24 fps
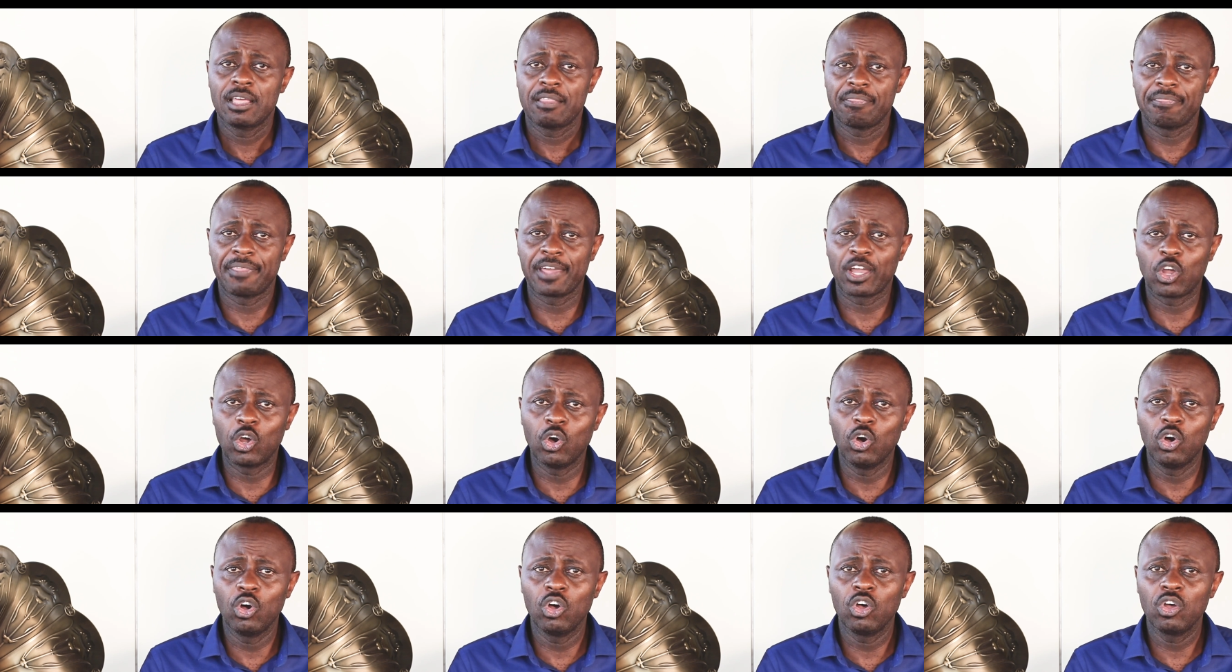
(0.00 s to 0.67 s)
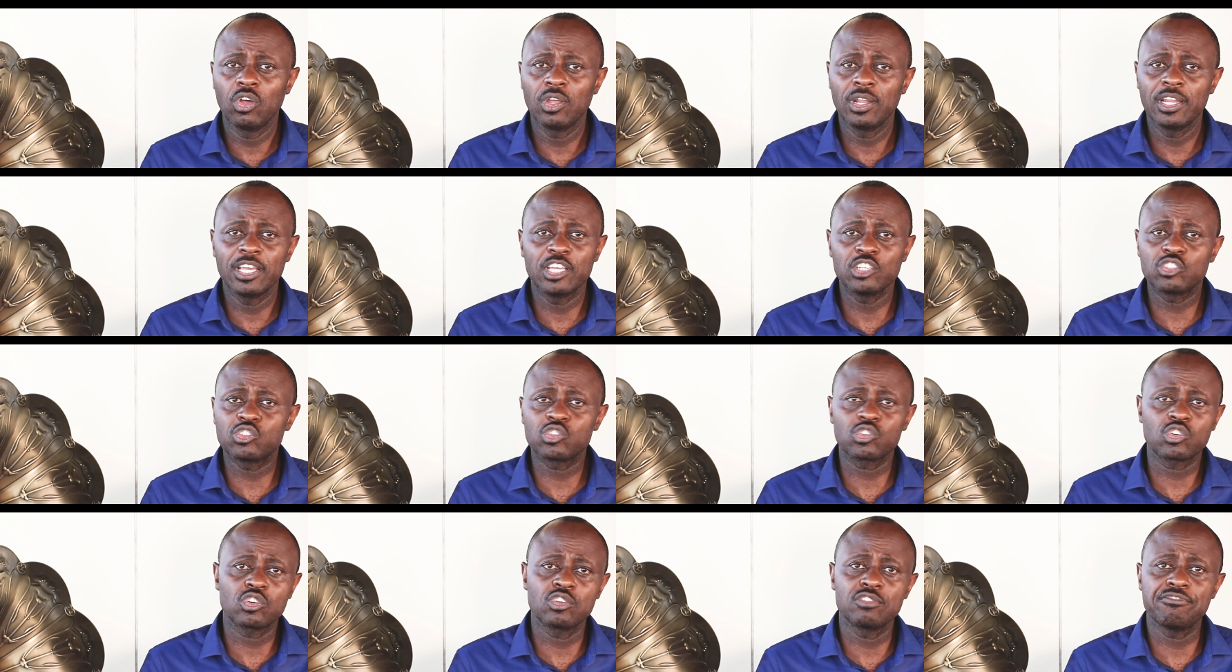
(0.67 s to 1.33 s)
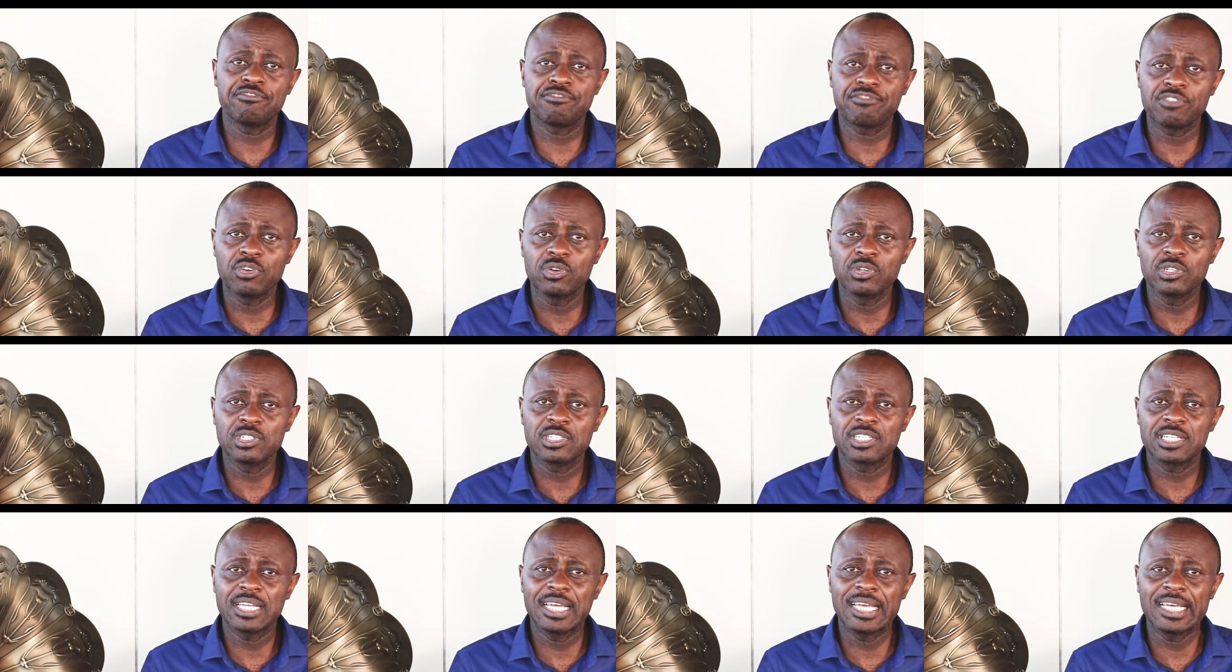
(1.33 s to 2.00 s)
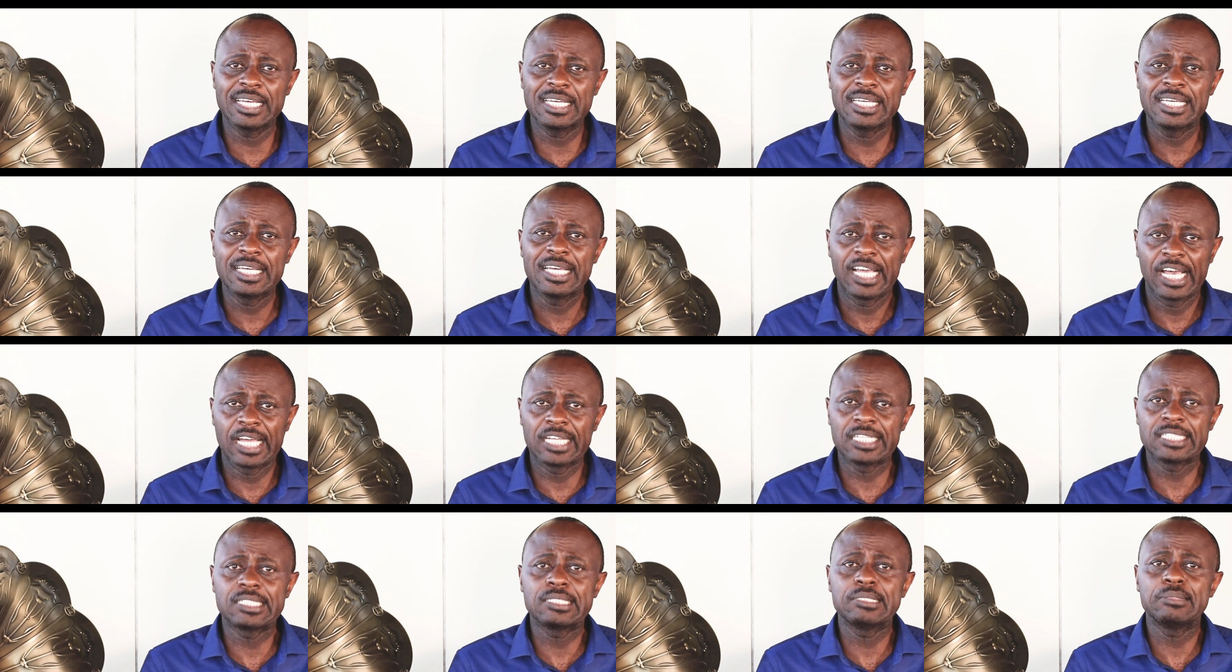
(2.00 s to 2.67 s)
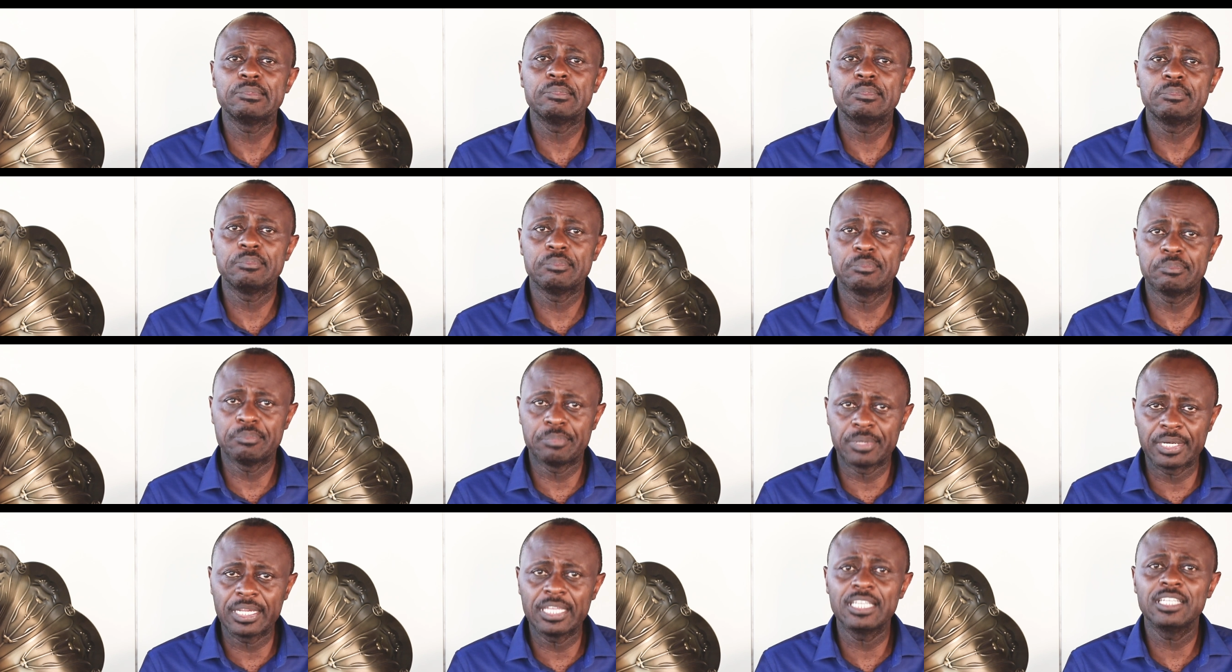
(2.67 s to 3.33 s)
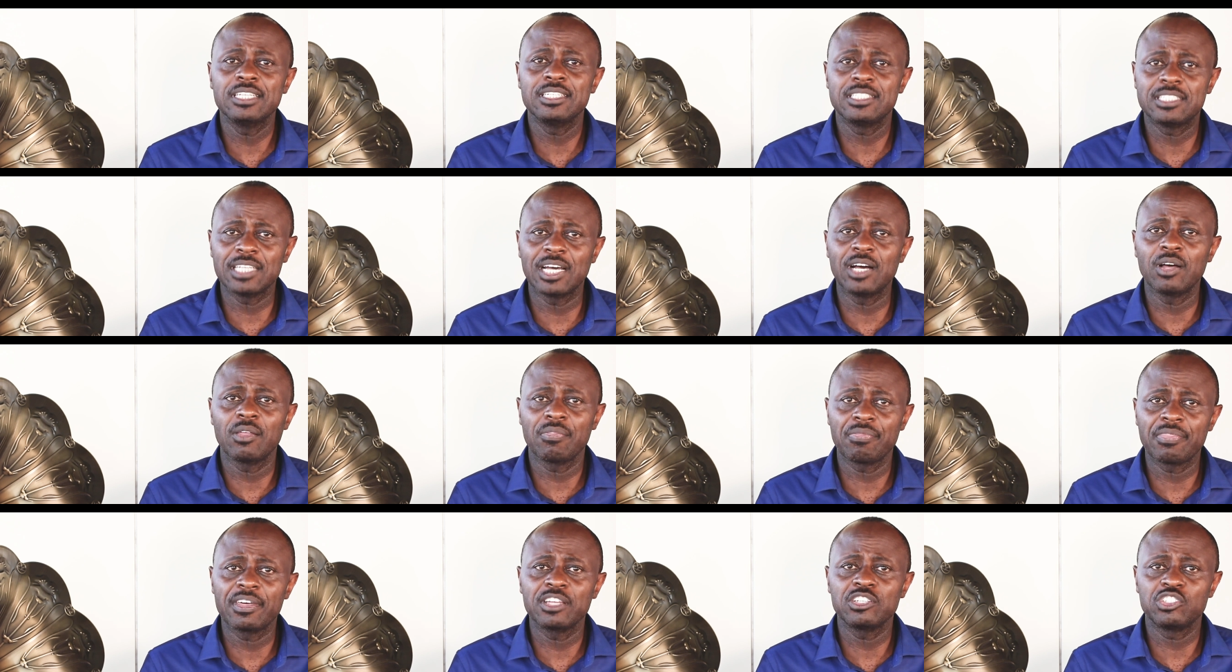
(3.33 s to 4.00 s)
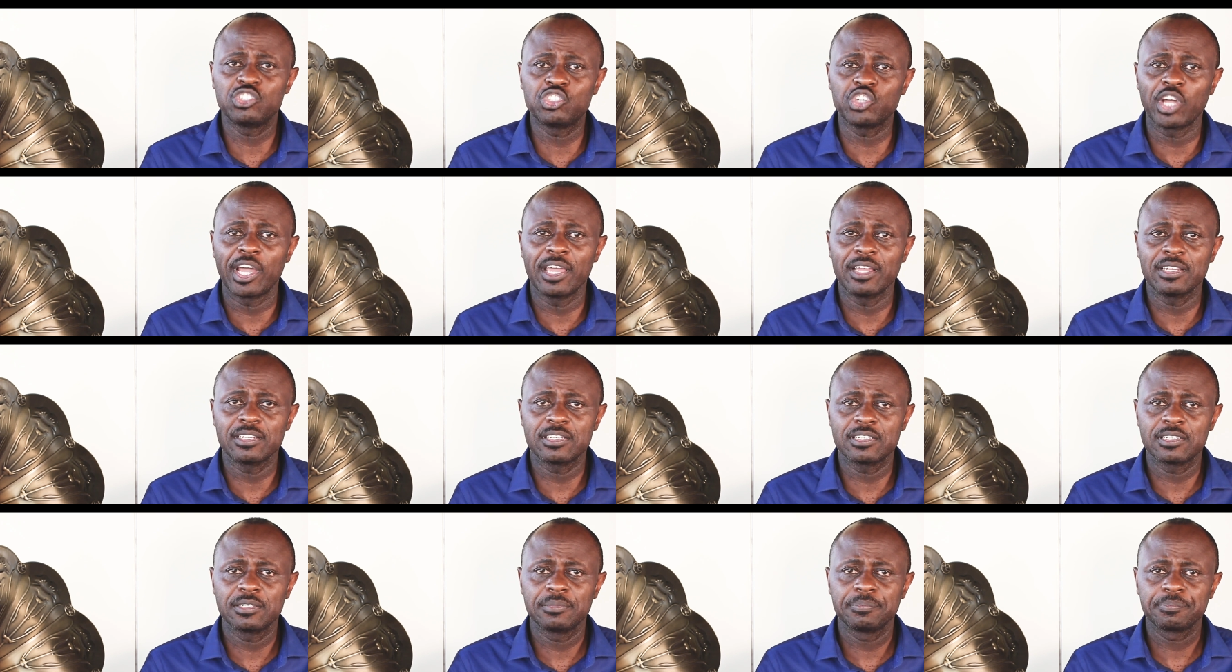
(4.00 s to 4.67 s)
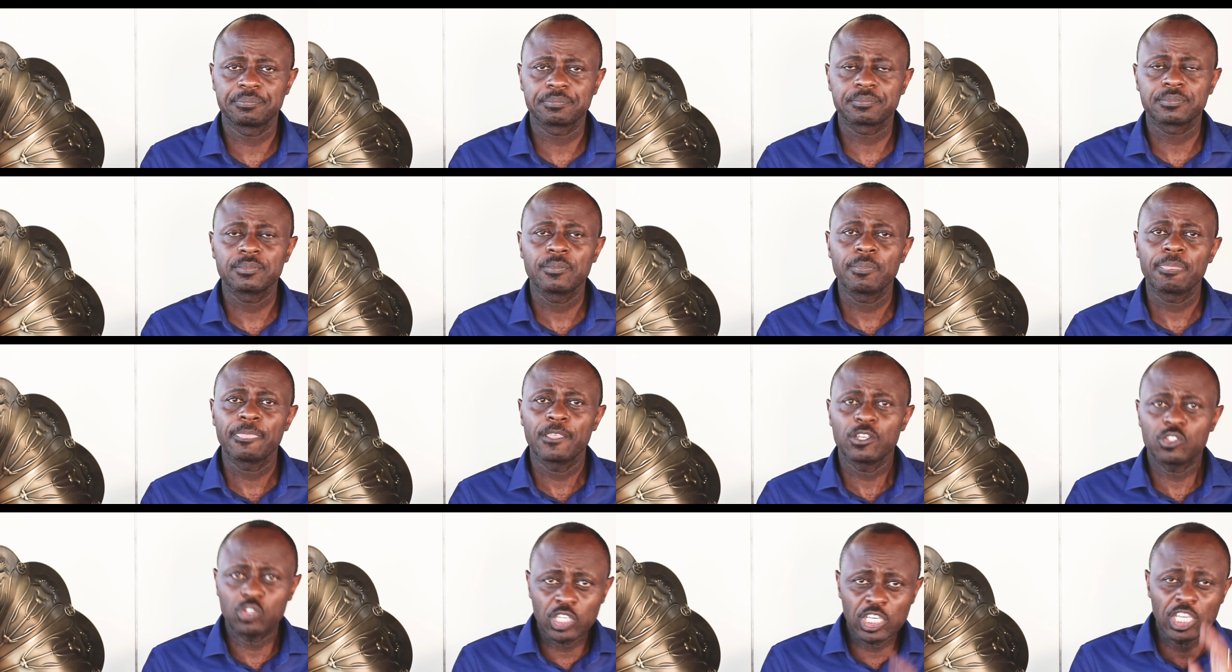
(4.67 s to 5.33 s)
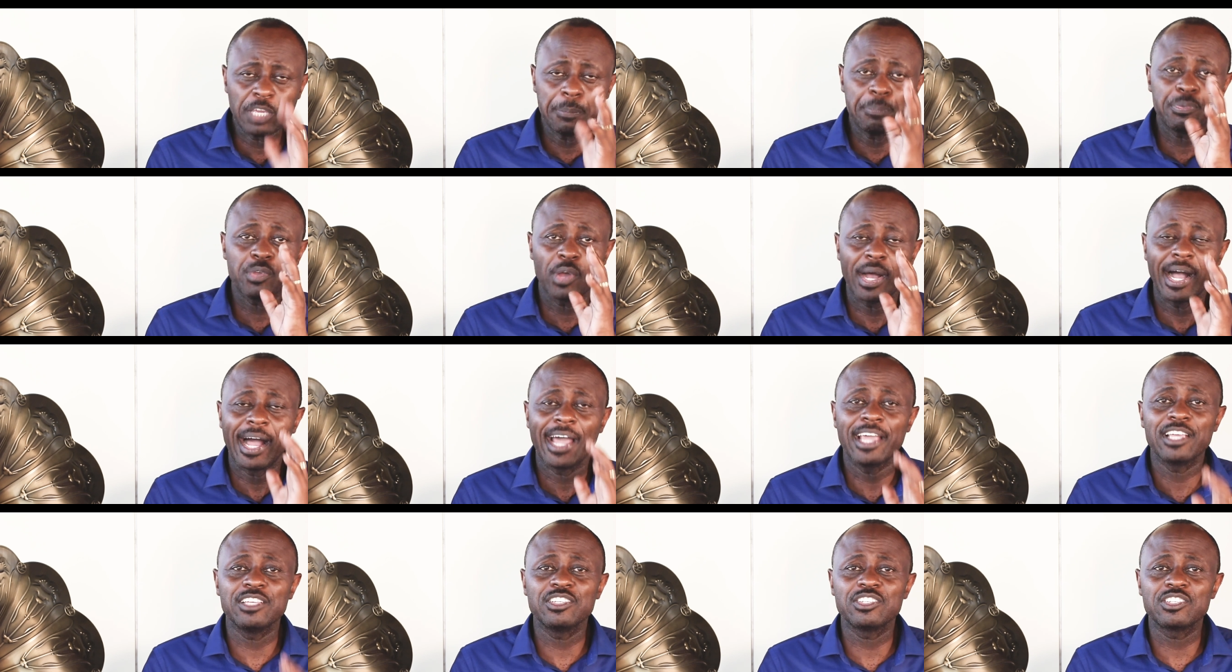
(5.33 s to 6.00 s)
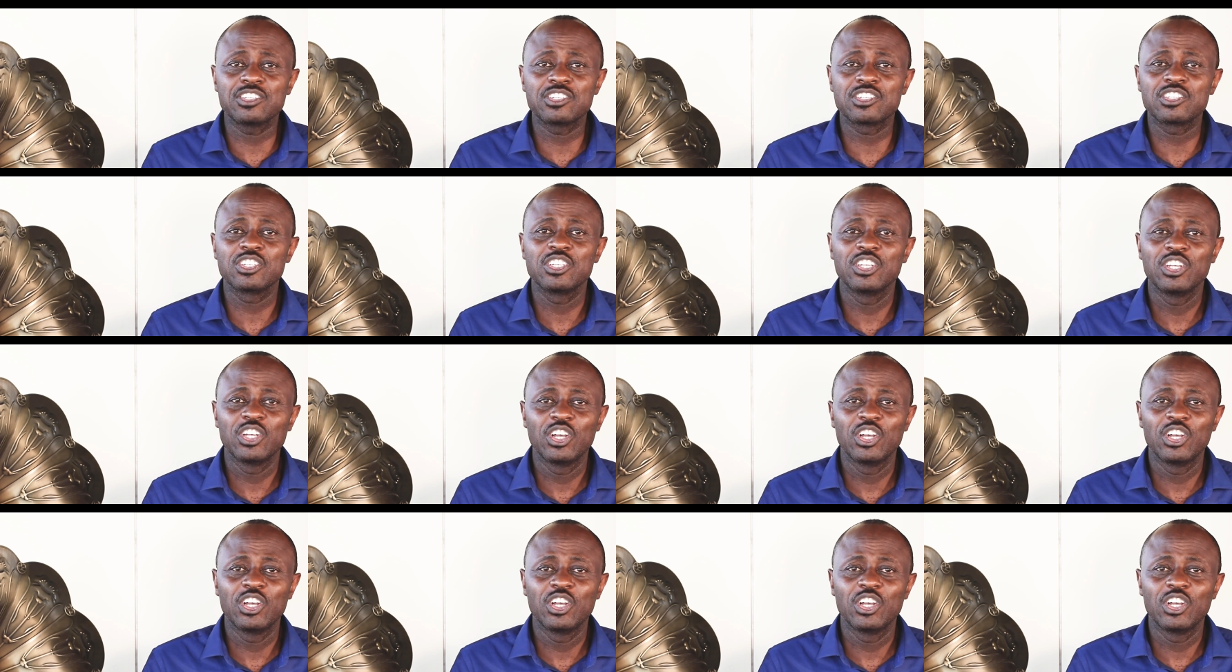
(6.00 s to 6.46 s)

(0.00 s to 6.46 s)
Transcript: The goal is to confront and bring down that giant. So keep your eyes